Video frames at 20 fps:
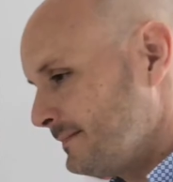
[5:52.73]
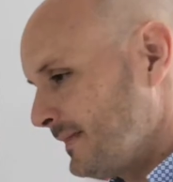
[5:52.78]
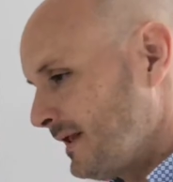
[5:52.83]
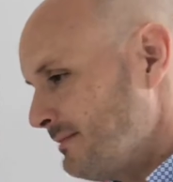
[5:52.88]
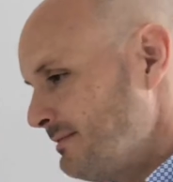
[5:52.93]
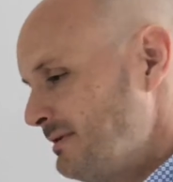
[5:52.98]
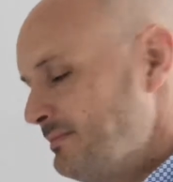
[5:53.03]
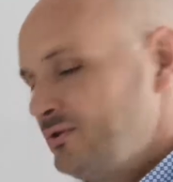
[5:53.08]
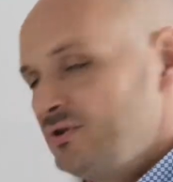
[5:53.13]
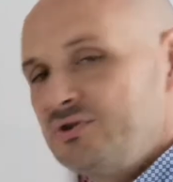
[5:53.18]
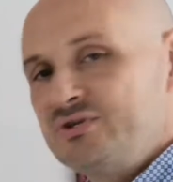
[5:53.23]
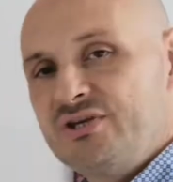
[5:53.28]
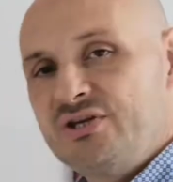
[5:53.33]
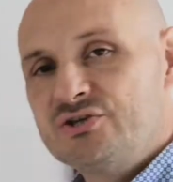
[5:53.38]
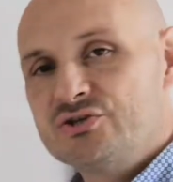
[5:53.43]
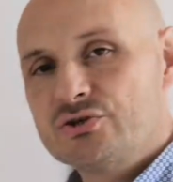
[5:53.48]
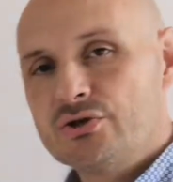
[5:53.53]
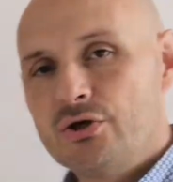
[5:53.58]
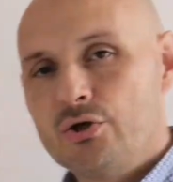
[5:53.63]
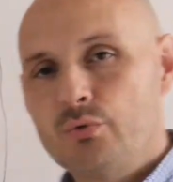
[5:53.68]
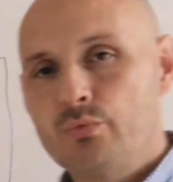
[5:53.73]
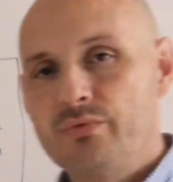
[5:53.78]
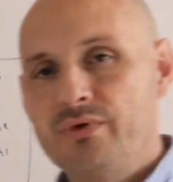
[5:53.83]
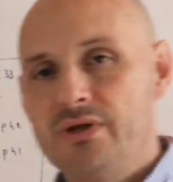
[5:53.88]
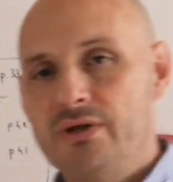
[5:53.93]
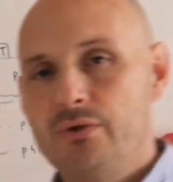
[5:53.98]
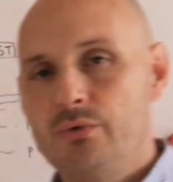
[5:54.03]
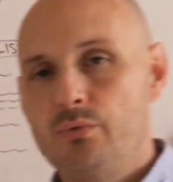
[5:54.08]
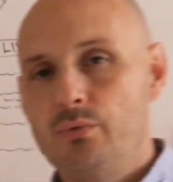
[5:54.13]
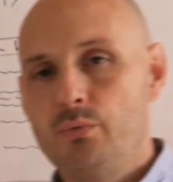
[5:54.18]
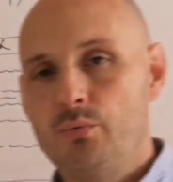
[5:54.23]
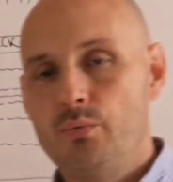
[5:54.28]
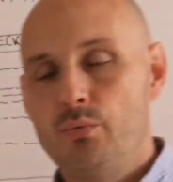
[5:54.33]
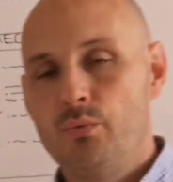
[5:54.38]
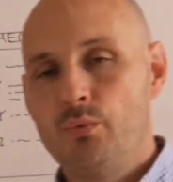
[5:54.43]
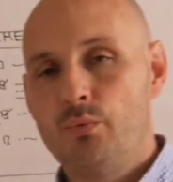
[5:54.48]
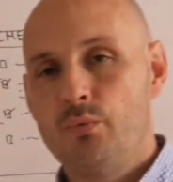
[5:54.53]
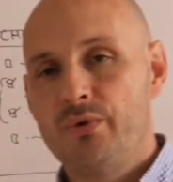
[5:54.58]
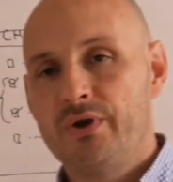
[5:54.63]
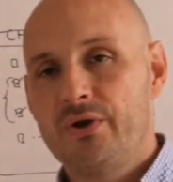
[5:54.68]
Maybe the teacher will
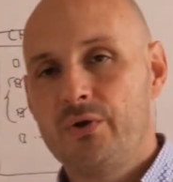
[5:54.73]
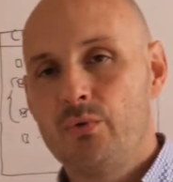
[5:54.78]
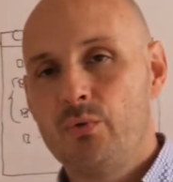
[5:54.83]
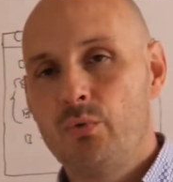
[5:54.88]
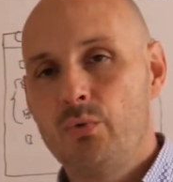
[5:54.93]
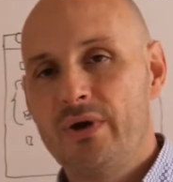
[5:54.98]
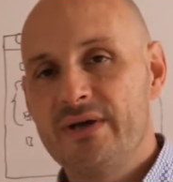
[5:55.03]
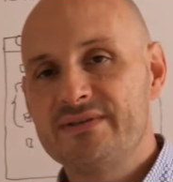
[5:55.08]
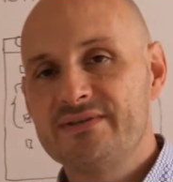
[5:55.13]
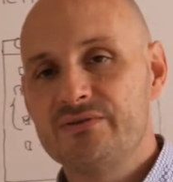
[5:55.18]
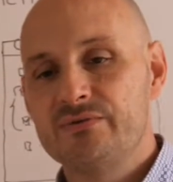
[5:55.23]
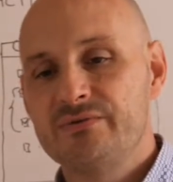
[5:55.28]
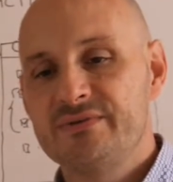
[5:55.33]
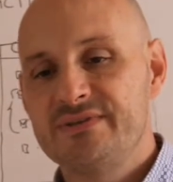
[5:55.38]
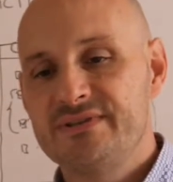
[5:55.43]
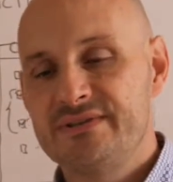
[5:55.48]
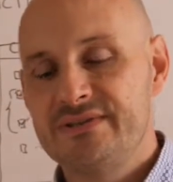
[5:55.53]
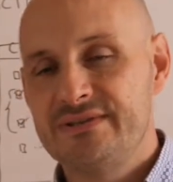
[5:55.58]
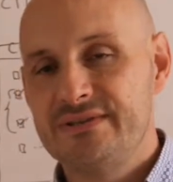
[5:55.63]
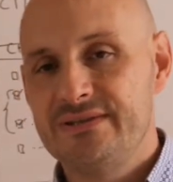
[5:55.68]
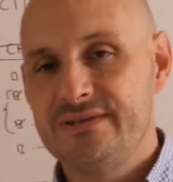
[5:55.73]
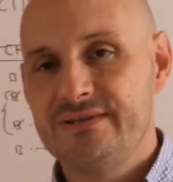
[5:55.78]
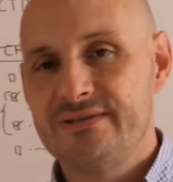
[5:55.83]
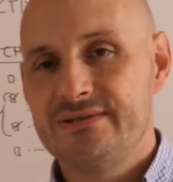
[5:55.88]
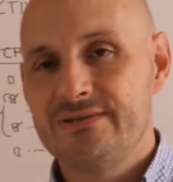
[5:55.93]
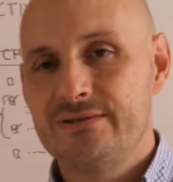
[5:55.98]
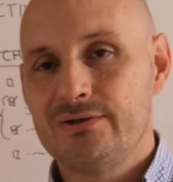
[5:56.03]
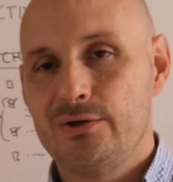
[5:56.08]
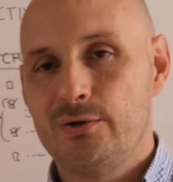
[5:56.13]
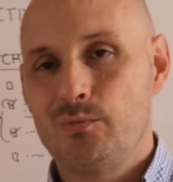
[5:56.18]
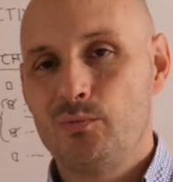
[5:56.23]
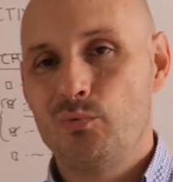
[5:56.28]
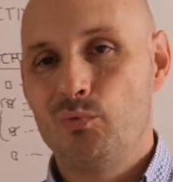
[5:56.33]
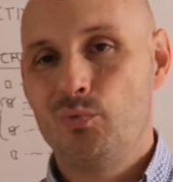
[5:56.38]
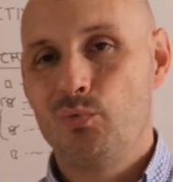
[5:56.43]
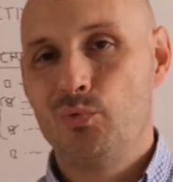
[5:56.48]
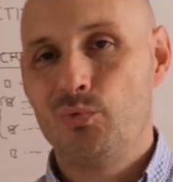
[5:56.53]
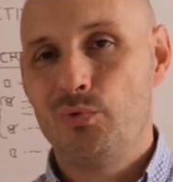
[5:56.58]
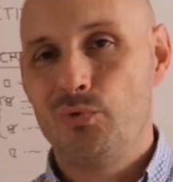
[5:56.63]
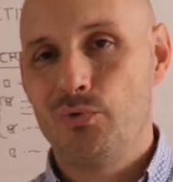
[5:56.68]
request to see some
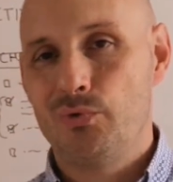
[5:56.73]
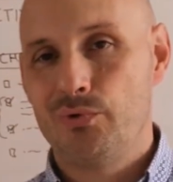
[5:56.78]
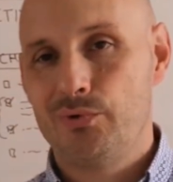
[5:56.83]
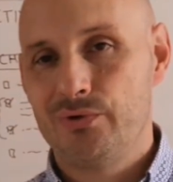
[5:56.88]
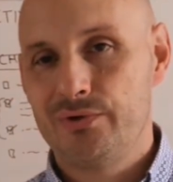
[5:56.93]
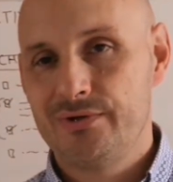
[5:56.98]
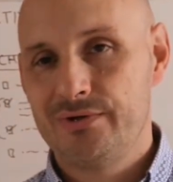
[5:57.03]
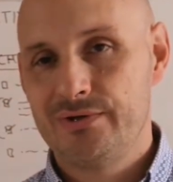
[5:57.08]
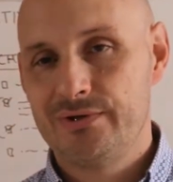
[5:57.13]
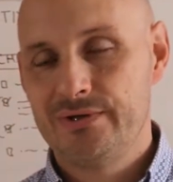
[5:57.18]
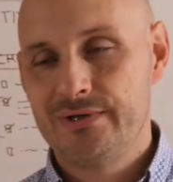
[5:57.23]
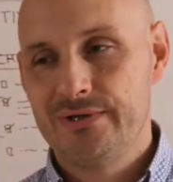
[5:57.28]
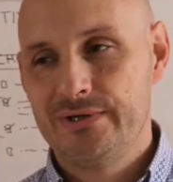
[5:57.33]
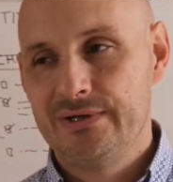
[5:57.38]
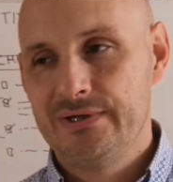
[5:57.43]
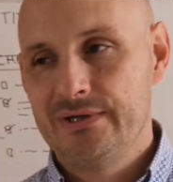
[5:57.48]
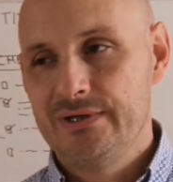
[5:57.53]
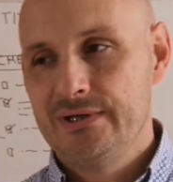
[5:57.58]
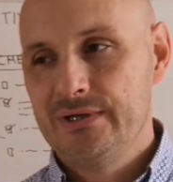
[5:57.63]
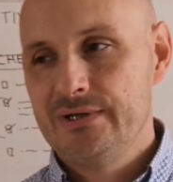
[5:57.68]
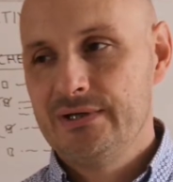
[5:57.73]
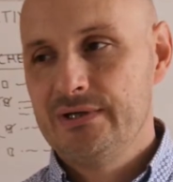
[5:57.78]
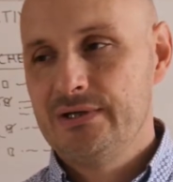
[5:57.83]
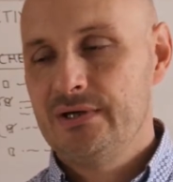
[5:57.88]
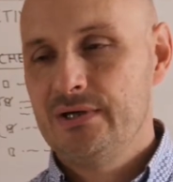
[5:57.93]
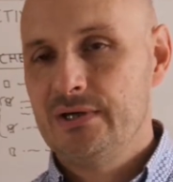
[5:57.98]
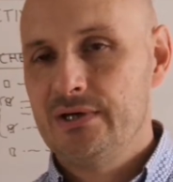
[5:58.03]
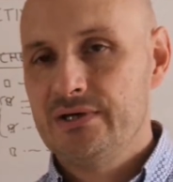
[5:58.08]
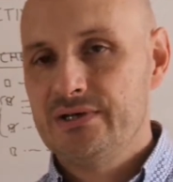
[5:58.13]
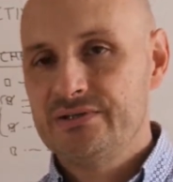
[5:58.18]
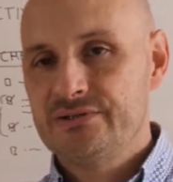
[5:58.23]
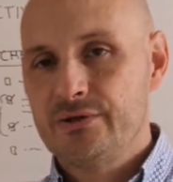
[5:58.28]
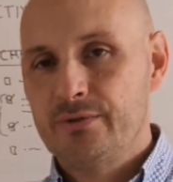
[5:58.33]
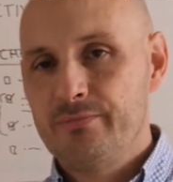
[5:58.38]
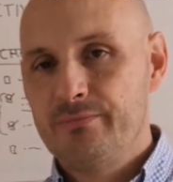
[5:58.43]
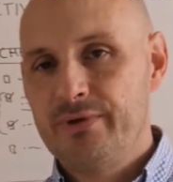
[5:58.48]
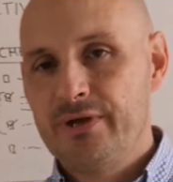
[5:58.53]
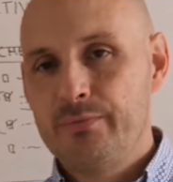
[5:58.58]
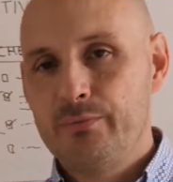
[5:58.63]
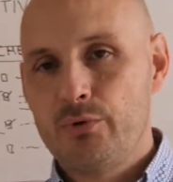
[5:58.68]
work,
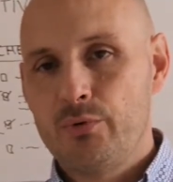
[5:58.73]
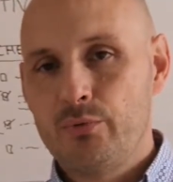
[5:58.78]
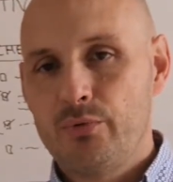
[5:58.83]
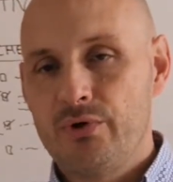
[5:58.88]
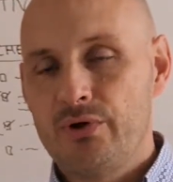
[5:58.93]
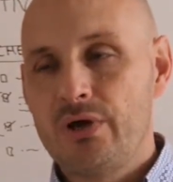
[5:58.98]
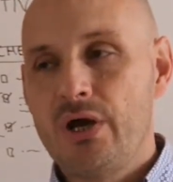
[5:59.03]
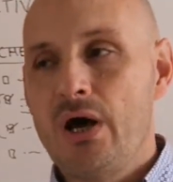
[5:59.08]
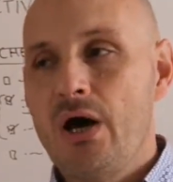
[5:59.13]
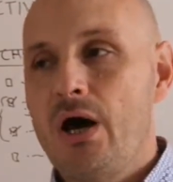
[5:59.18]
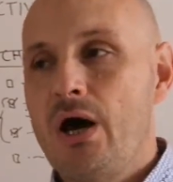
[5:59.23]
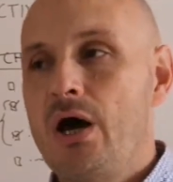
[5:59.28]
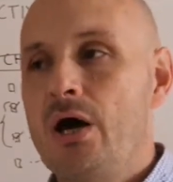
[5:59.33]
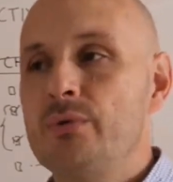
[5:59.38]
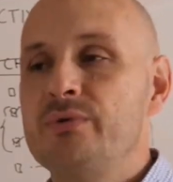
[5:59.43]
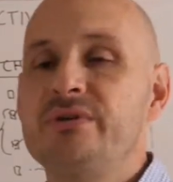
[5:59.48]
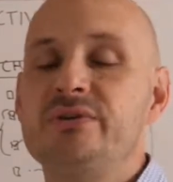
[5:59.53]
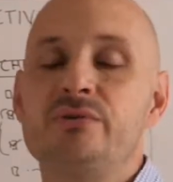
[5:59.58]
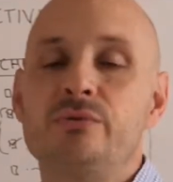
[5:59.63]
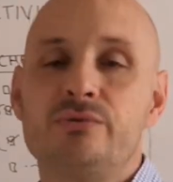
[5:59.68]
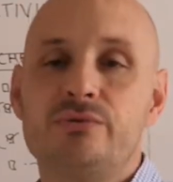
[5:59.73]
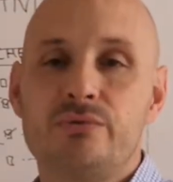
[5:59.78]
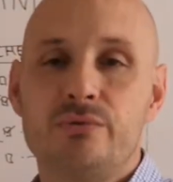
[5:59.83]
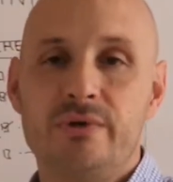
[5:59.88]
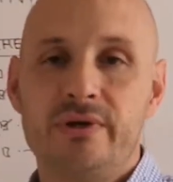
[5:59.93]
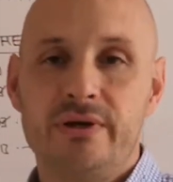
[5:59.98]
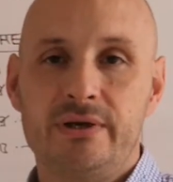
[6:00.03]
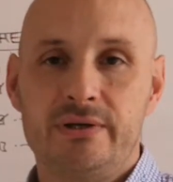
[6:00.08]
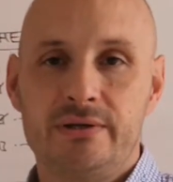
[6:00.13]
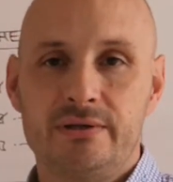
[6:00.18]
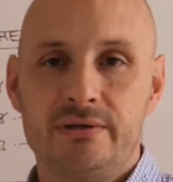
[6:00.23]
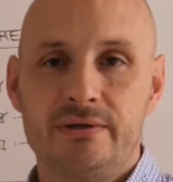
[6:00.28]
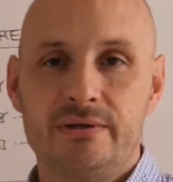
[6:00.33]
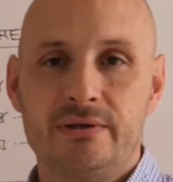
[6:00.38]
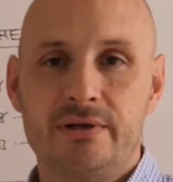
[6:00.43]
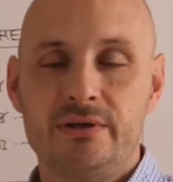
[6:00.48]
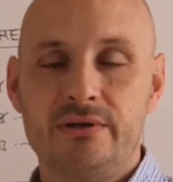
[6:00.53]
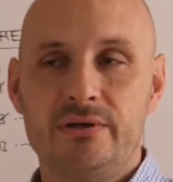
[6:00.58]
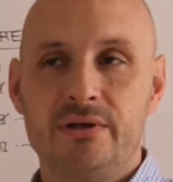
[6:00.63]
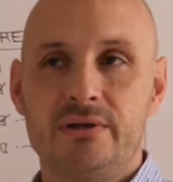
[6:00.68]
some paperwork. How did you train?
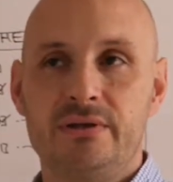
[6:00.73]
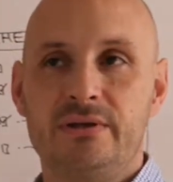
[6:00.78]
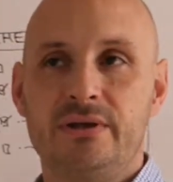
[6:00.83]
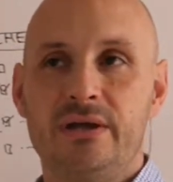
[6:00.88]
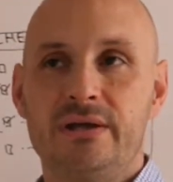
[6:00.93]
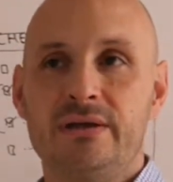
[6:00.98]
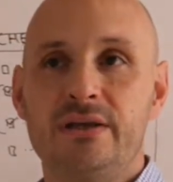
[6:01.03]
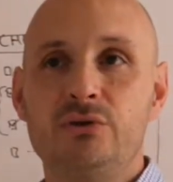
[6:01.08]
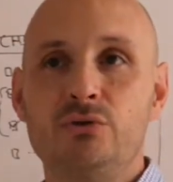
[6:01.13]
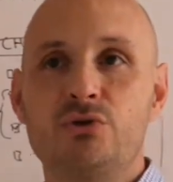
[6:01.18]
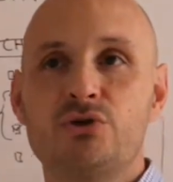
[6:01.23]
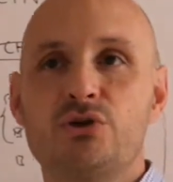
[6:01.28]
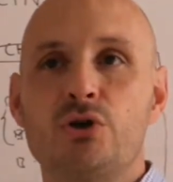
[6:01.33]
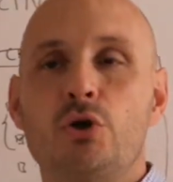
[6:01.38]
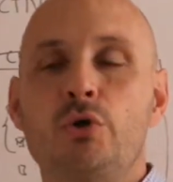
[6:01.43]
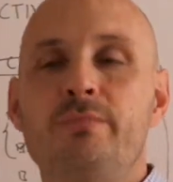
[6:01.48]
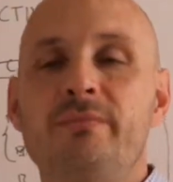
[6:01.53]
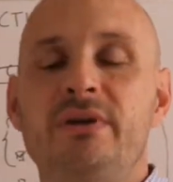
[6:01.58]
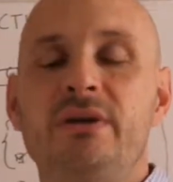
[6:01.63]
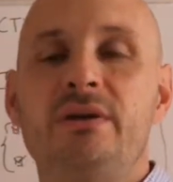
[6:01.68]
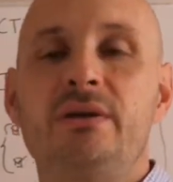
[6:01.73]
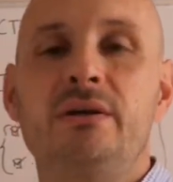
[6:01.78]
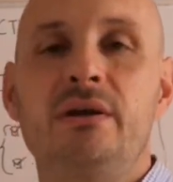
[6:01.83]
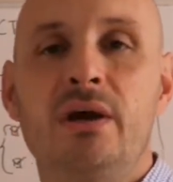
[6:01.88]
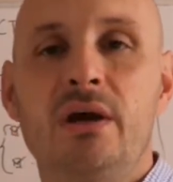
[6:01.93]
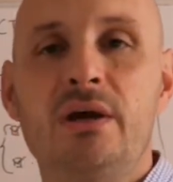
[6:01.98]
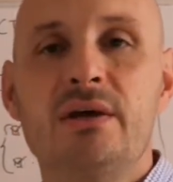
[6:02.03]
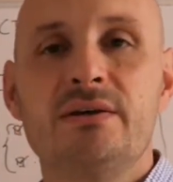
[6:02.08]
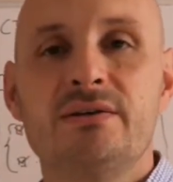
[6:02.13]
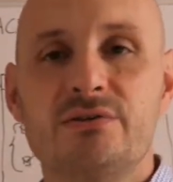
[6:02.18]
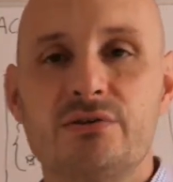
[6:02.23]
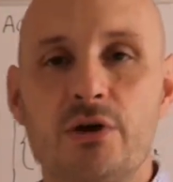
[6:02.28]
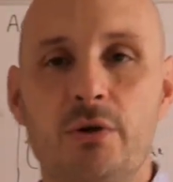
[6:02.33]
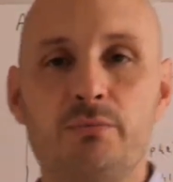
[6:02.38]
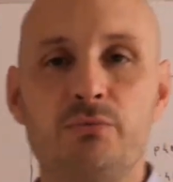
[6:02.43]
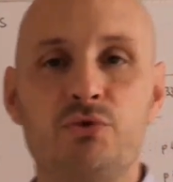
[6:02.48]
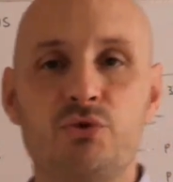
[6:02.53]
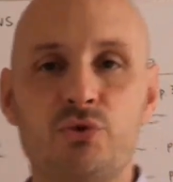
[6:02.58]
Can you show me some